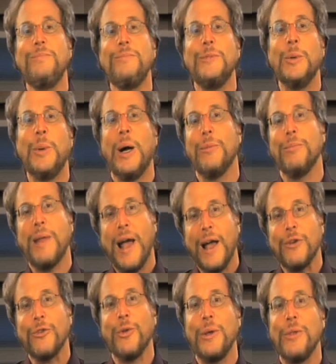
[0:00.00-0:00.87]
Well,
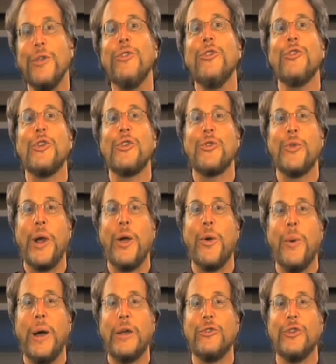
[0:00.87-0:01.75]
actually, this is a trick
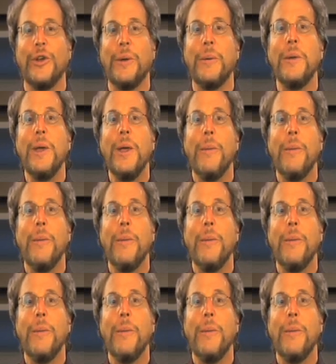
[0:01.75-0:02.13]
question